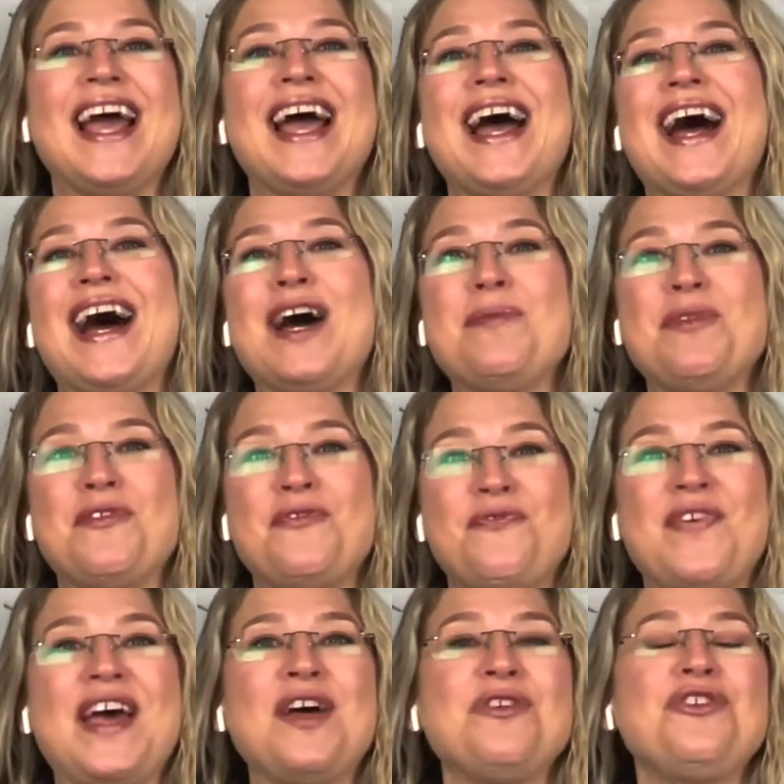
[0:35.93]
I'm the
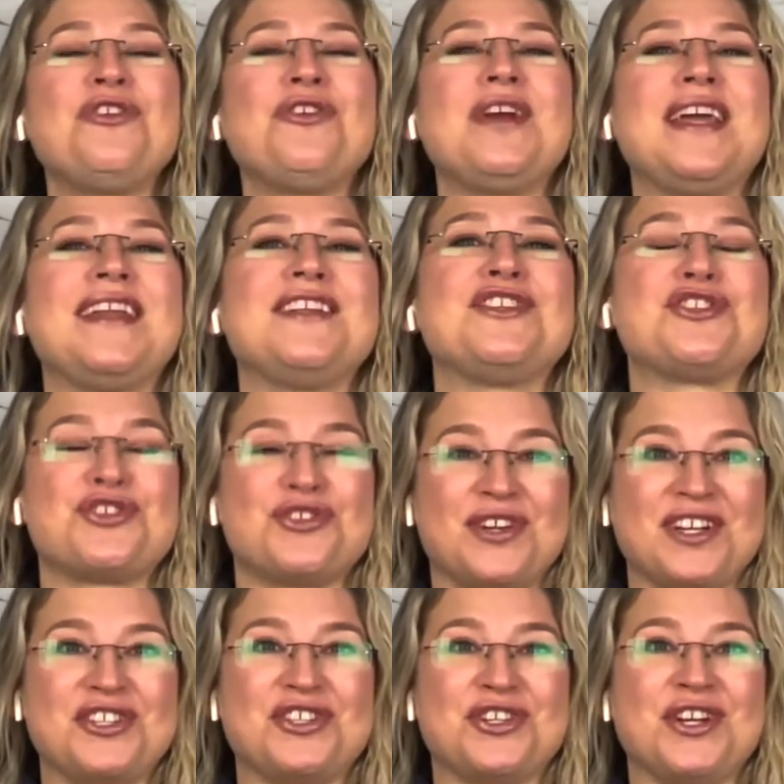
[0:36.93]
founder and
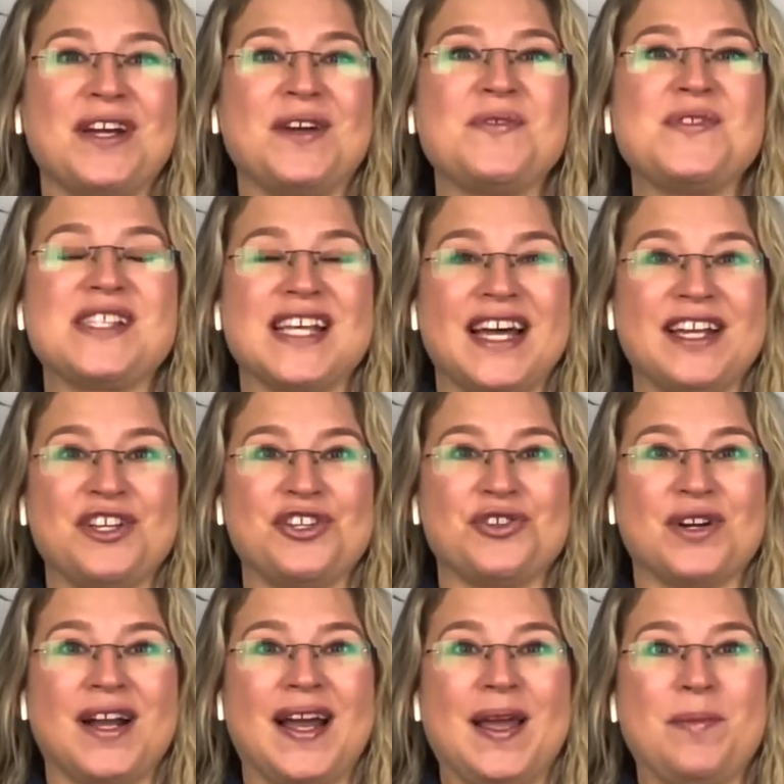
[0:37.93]
instructor of Sign
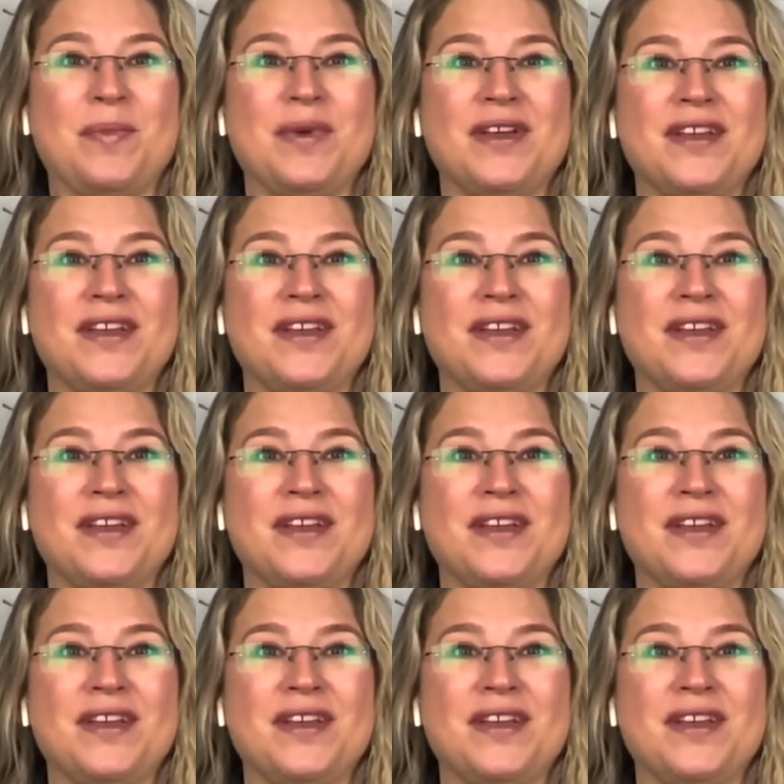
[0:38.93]
Tribe,